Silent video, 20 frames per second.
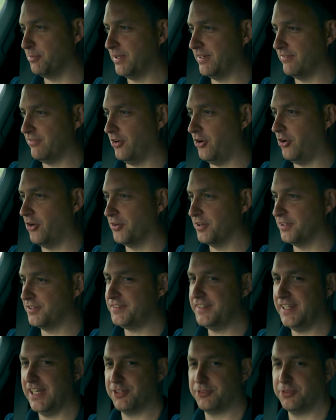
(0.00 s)
a bit of a
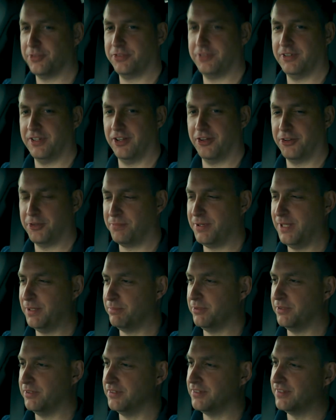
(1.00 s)
hornet's nest with a lot of
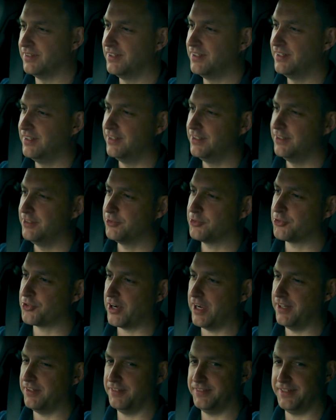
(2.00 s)
people
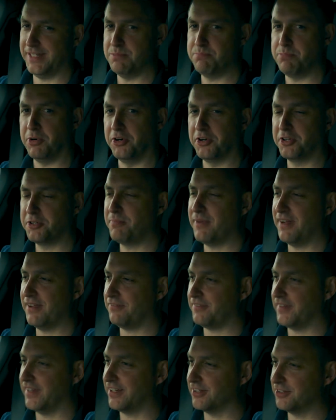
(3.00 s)
trying to debunk my
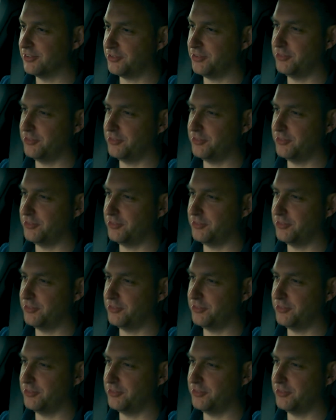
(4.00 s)
figures.